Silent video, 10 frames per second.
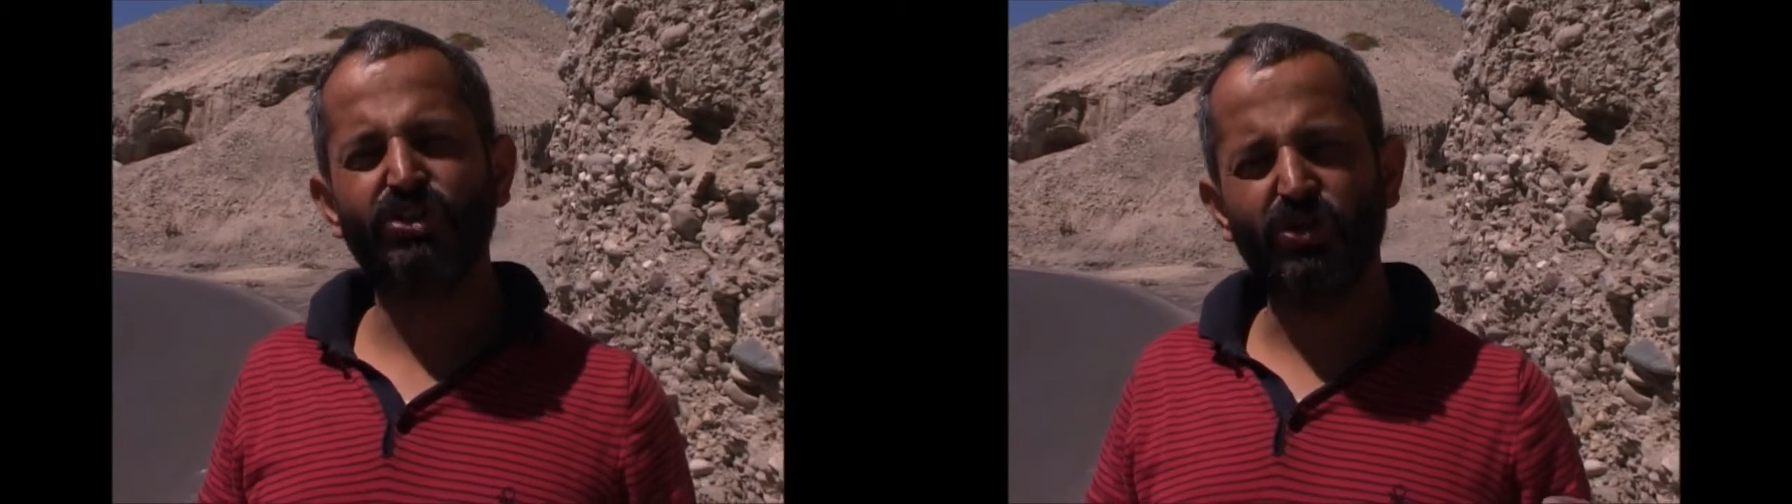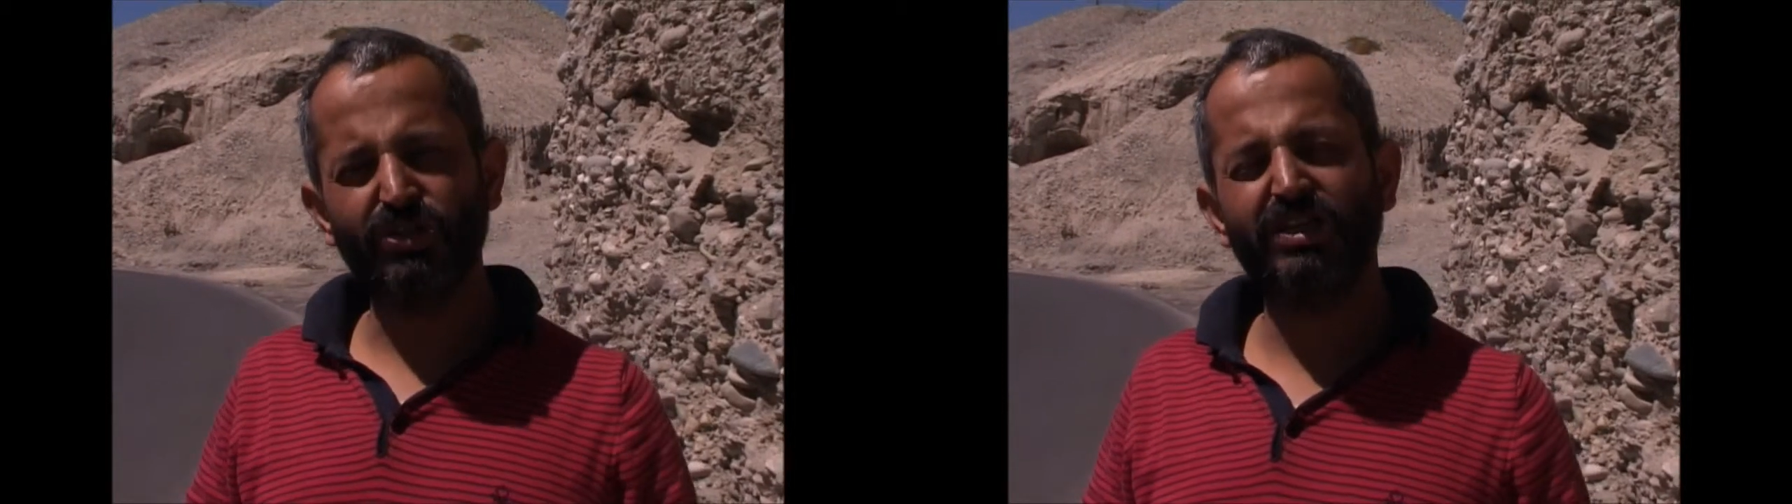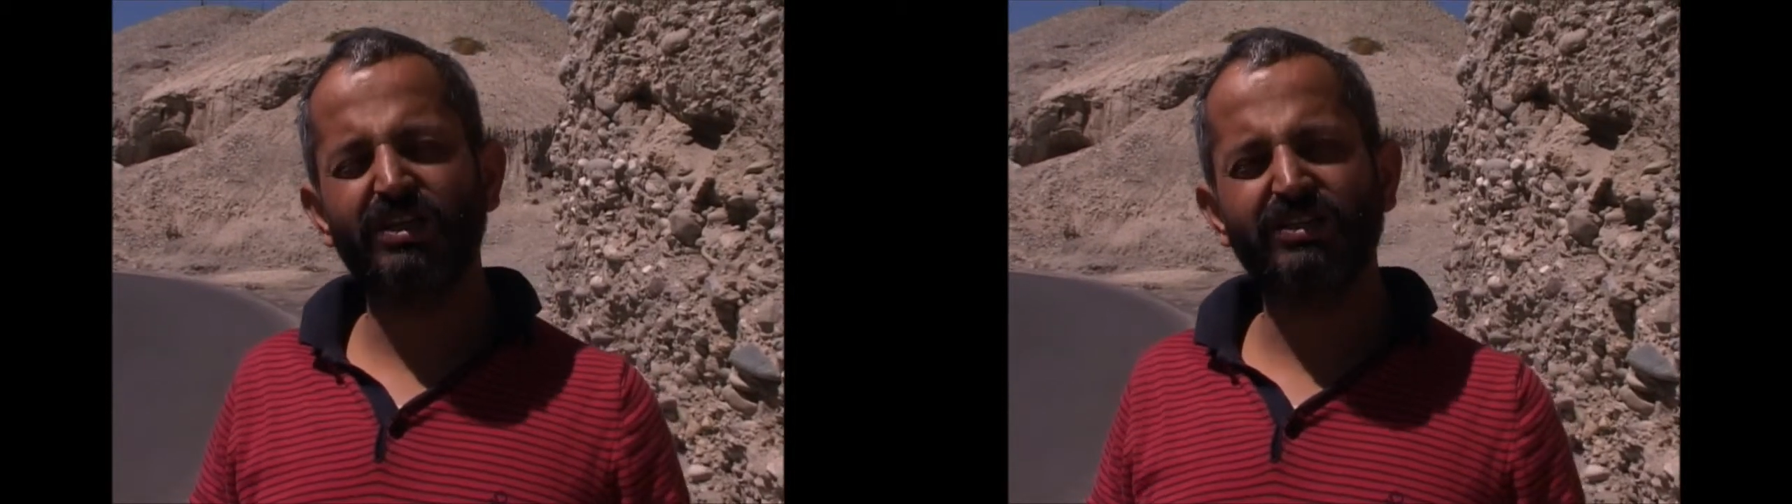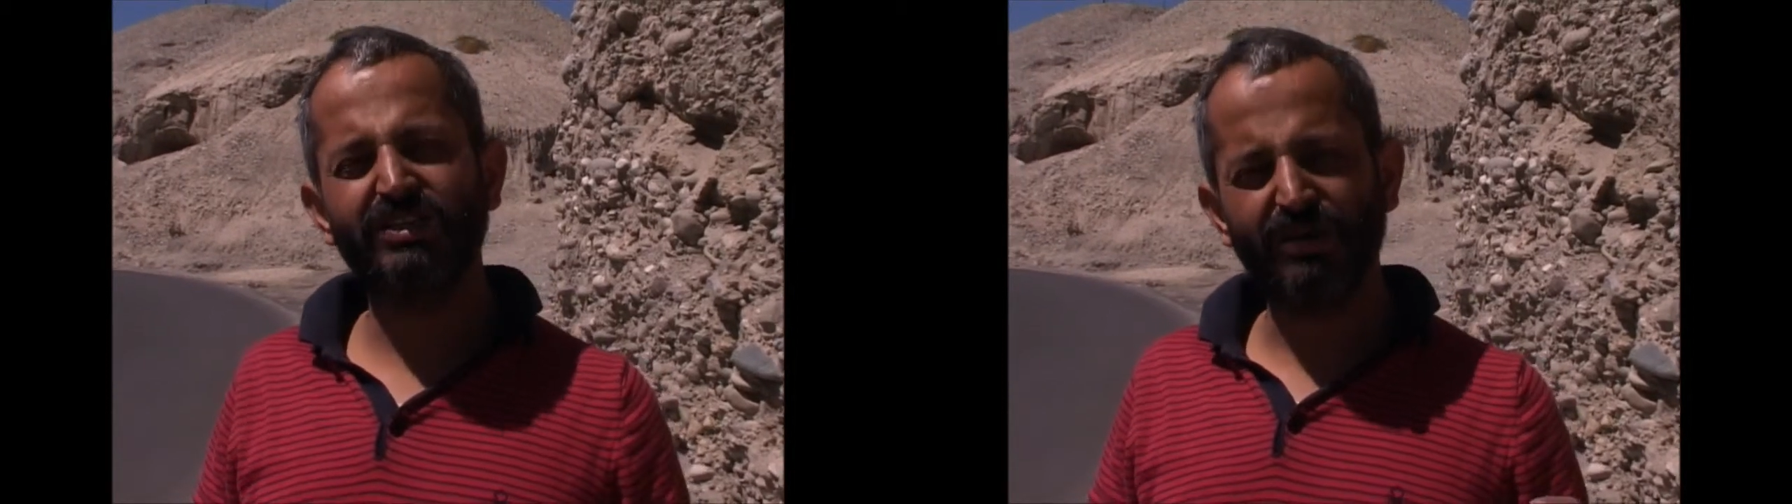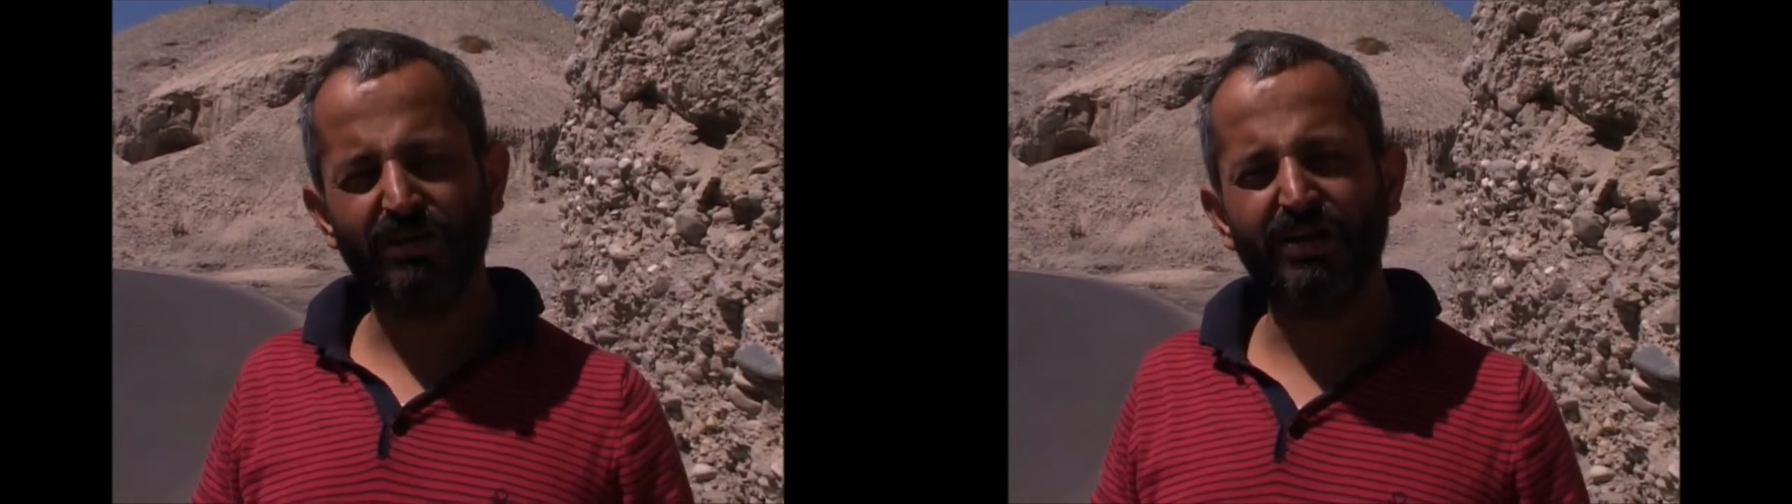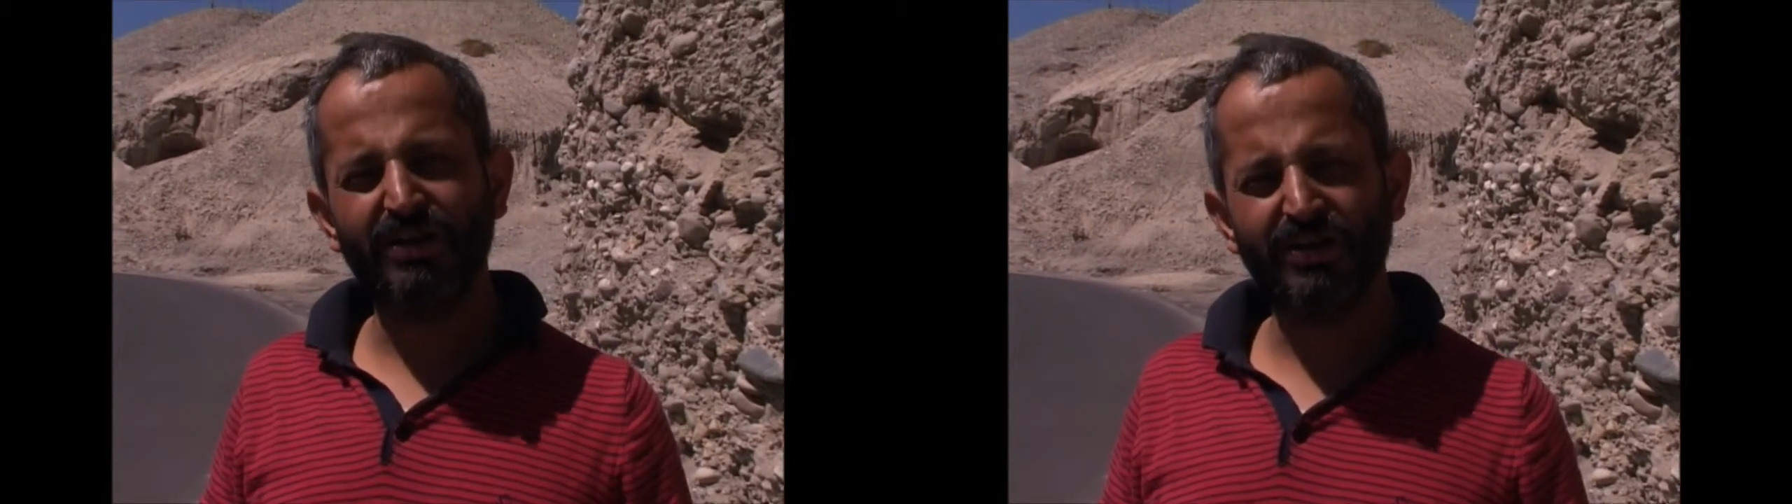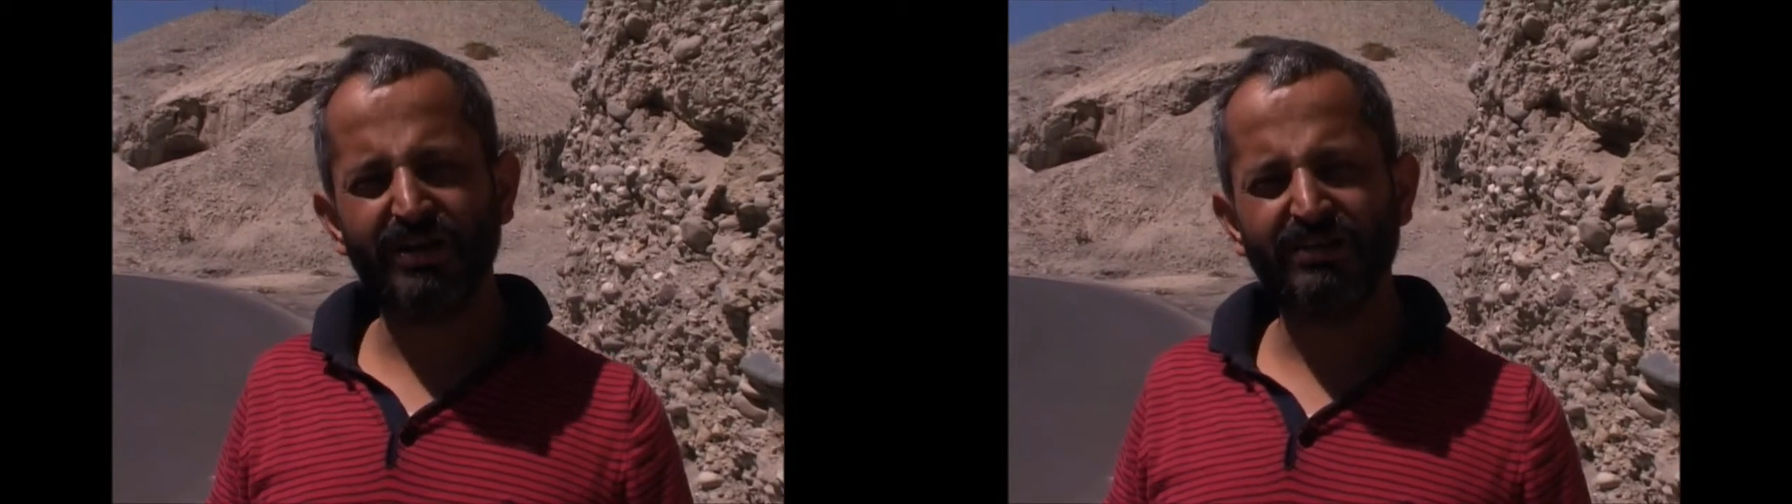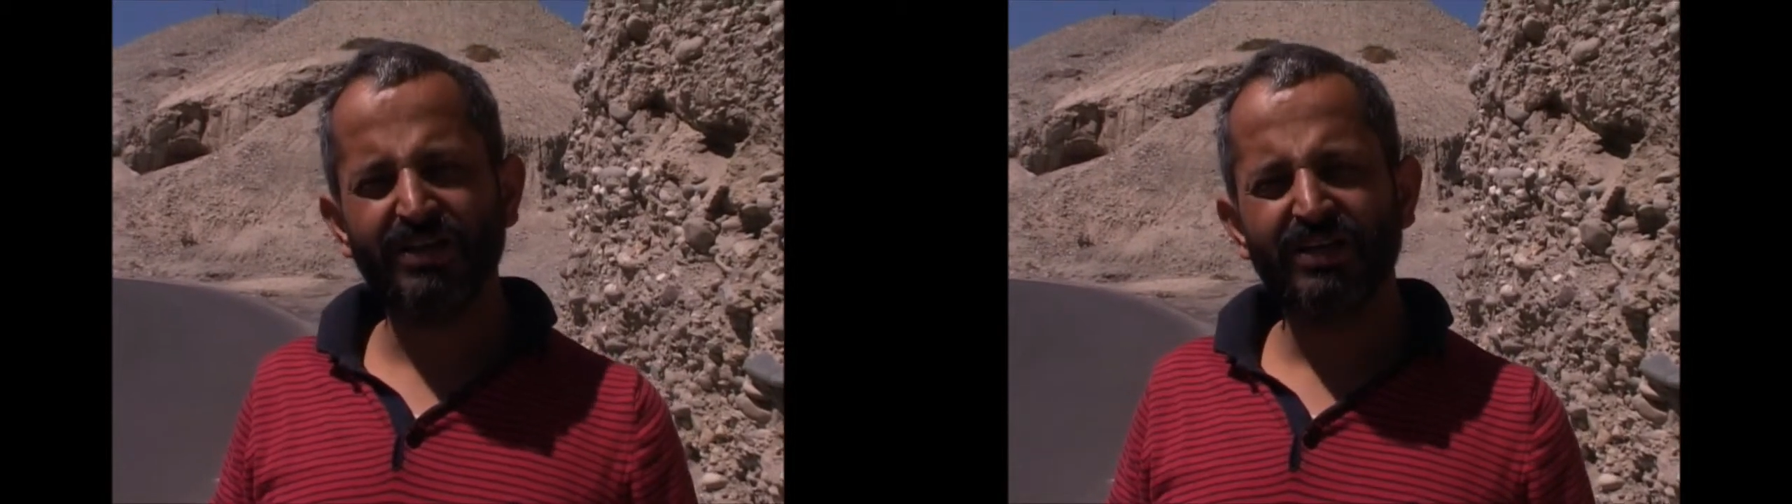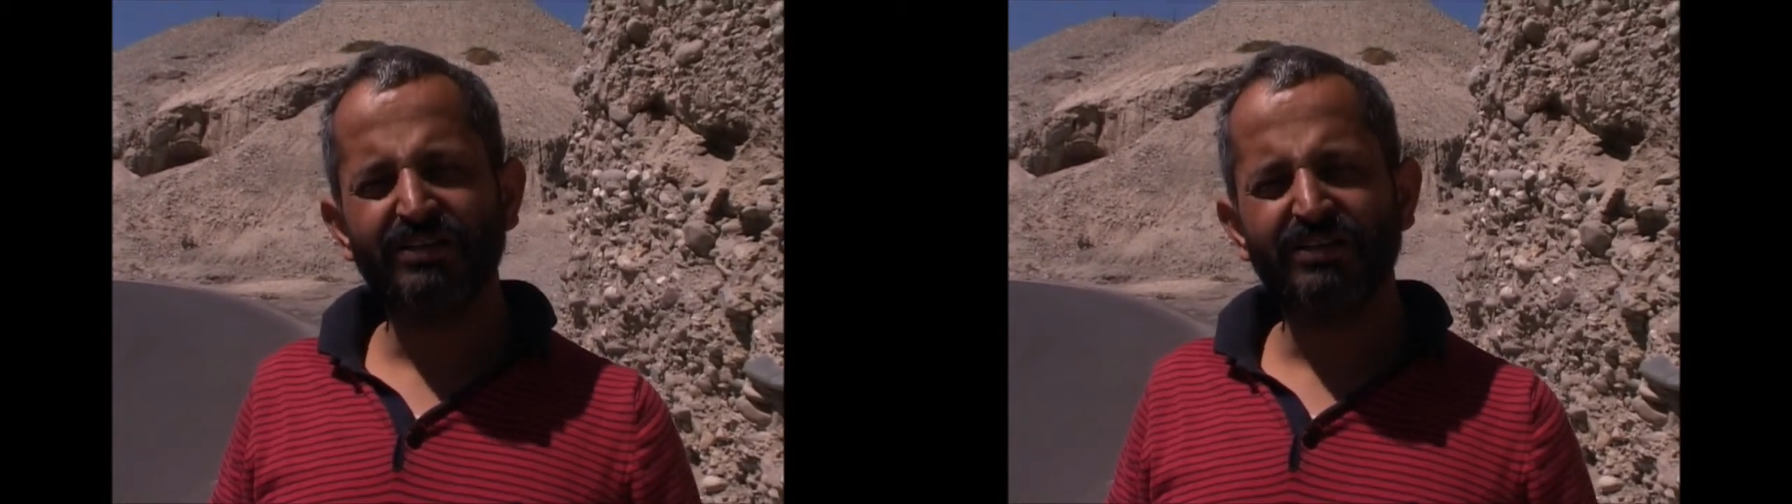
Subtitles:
geologically stable areas,